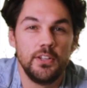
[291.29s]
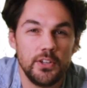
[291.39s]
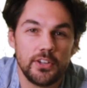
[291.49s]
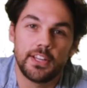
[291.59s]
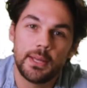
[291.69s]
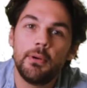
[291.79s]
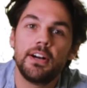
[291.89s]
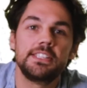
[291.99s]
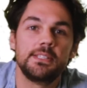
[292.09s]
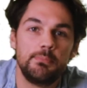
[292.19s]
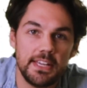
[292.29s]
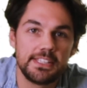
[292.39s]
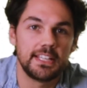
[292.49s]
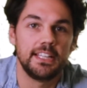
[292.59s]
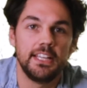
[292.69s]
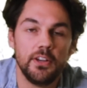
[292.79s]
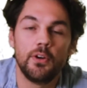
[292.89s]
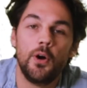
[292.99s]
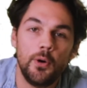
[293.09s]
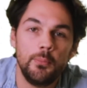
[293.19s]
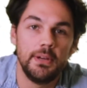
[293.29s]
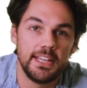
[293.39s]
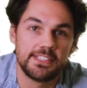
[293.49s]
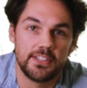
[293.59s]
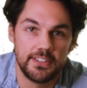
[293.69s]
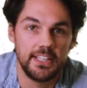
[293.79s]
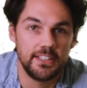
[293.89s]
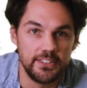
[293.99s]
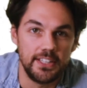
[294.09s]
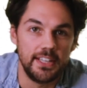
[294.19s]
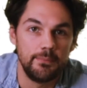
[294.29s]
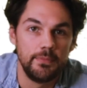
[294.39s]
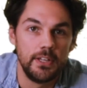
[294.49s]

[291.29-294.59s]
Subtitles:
Your inbox is basically your home base on the internet.